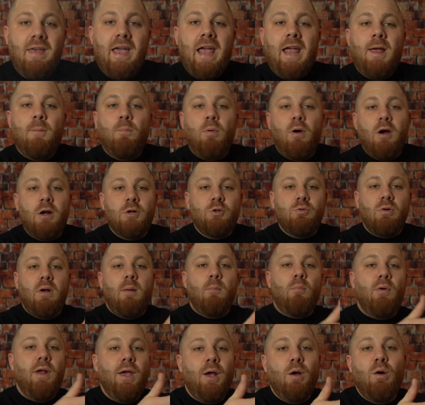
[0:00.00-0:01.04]
8-bar drum
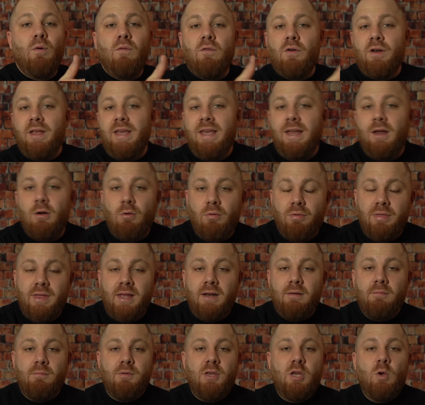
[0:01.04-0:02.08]
break over here,
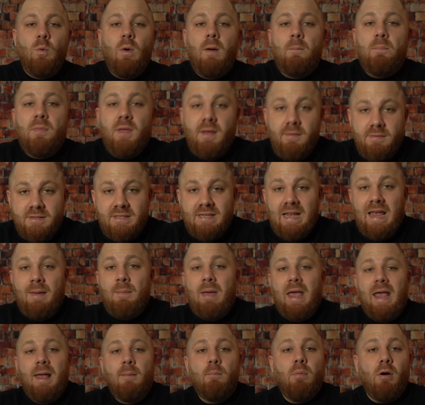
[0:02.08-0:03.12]
then cue up the same
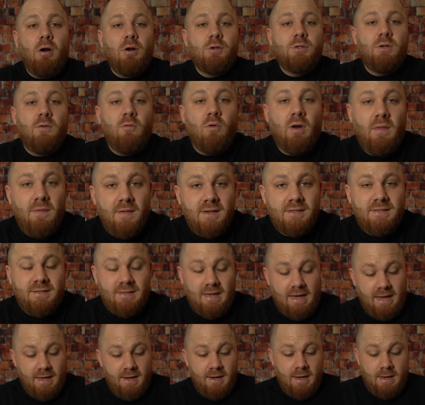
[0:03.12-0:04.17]
8 bars over on this
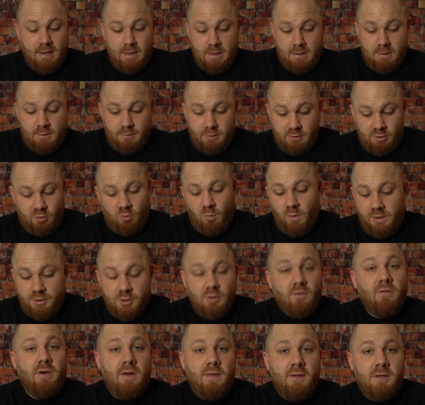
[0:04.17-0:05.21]
side, switch
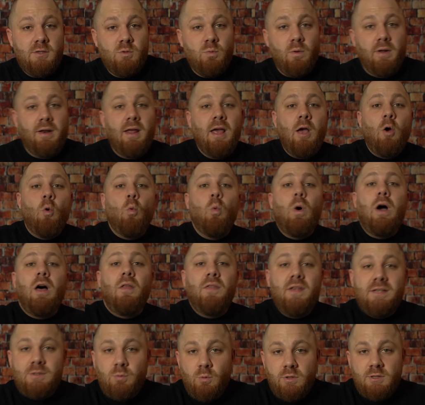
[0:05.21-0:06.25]
over to this one. While
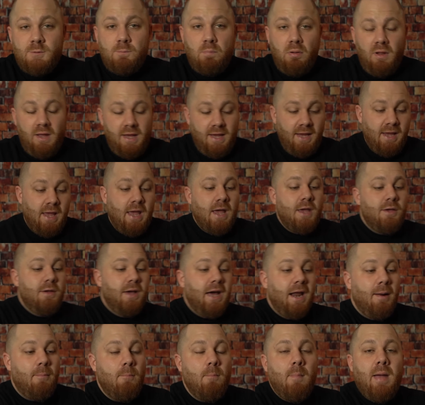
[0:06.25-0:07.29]
this one's playing, you
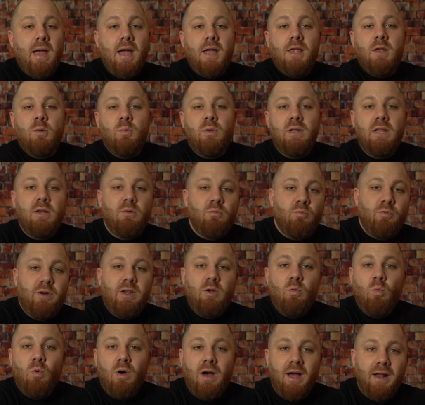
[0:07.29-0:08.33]
gotta manually
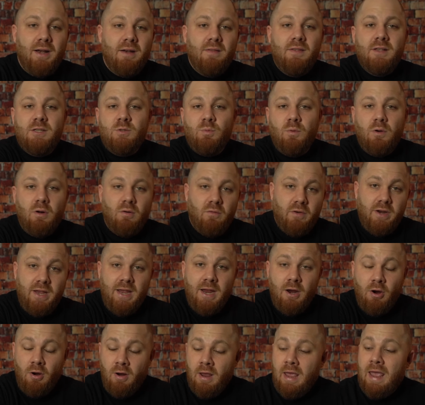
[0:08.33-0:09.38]
rewind this one over
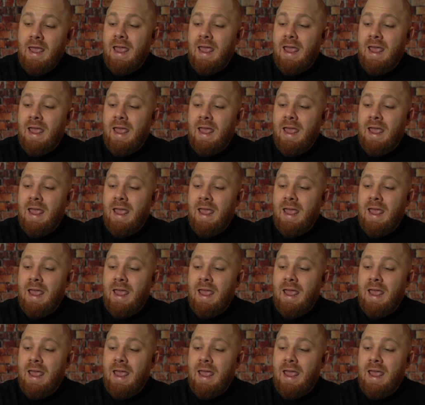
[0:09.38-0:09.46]
here